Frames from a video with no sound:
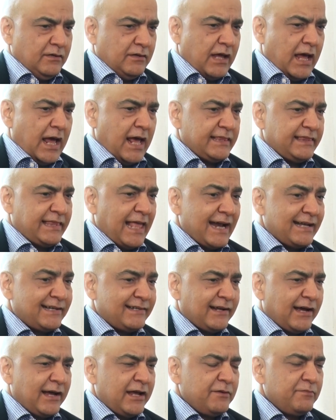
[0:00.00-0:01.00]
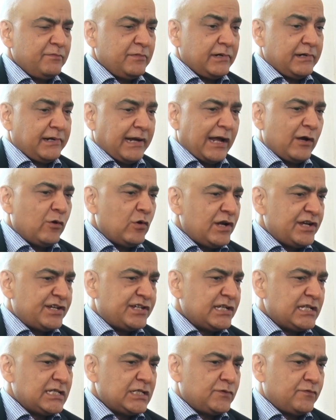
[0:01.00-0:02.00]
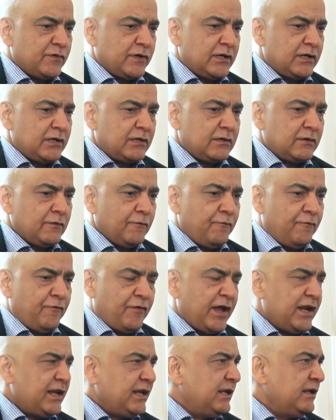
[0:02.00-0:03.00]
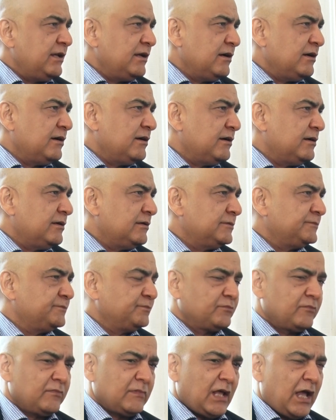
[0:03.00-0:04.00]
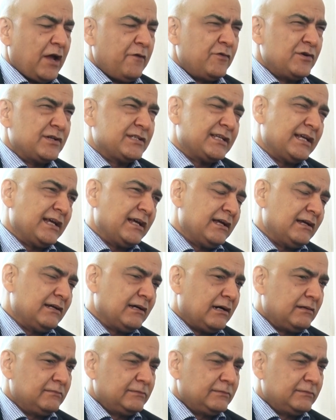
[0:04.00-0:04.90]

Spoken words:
At that time, regulations were very, I would say,